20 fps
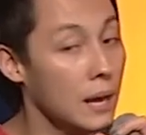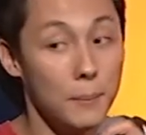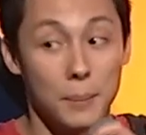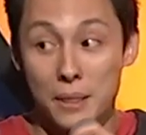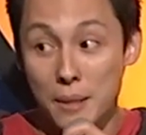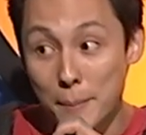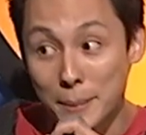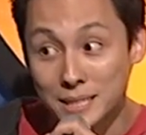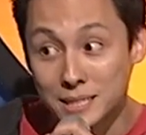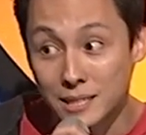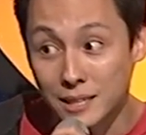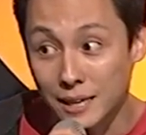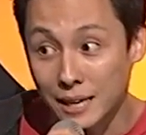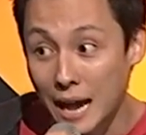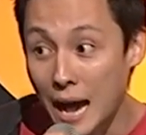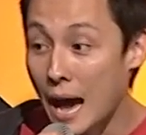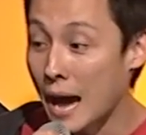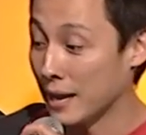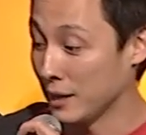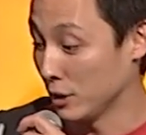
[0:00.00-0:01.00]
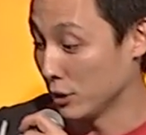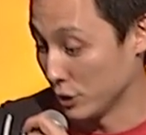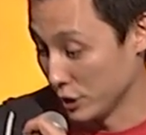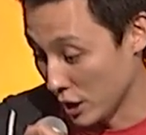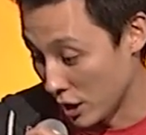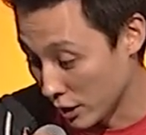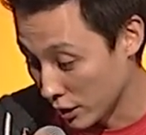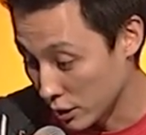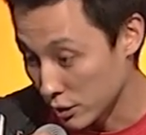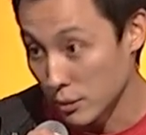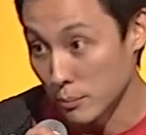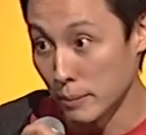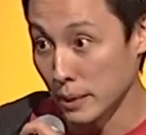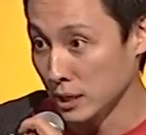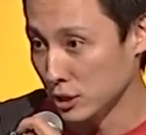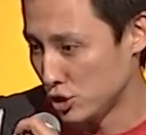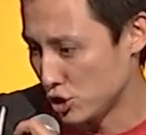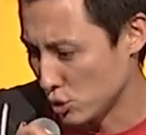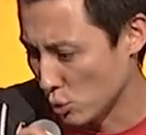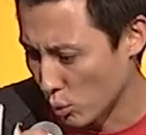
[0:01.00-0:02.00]
But that means to the guy, you're younger than
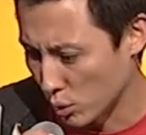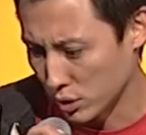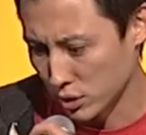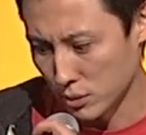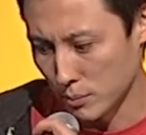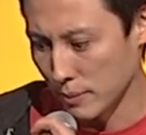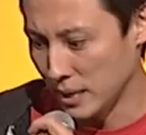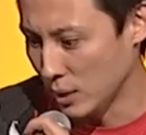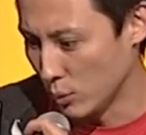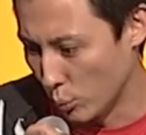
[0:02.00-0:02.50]
me, shorter than me,